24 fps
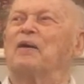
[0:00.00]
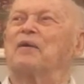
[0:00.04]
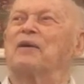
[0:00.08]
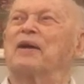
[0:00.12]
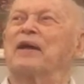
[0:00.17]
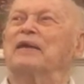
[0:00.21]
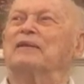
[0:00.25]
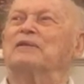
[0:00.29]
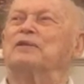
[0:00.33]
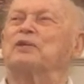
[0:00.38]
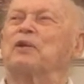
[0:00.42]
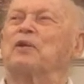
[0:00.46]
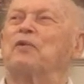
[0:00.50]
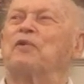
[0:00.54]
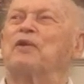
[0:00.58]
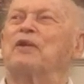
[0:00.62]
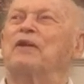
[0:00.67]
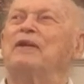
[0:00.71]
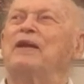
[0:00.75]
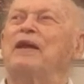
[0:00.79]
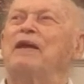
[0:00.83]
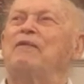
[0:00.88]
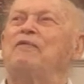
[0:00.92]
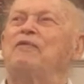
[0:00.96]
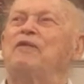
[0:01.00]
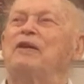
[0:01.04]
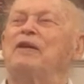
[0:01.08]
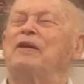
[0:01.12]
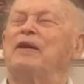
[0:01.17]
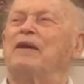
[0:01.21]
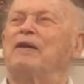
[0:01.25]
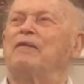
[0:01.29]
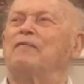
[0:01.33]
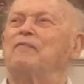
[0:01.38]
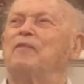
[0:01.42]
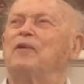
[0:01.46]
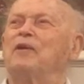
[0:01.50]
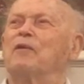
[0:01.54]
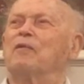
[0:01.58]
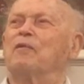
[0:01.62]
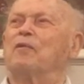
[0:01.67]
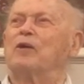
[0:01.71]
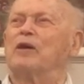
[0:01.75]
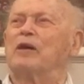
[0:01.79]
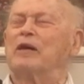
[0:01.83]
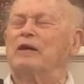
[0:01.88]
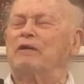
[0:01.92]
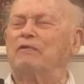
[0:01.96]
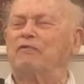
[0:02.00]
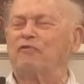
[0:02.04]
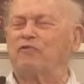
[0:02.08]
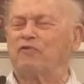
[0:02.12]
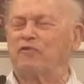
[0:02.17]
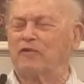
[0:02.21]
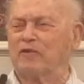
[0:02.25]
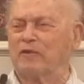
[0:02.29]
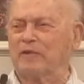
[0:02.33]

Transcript: Okay, so the Navy gave me a wife.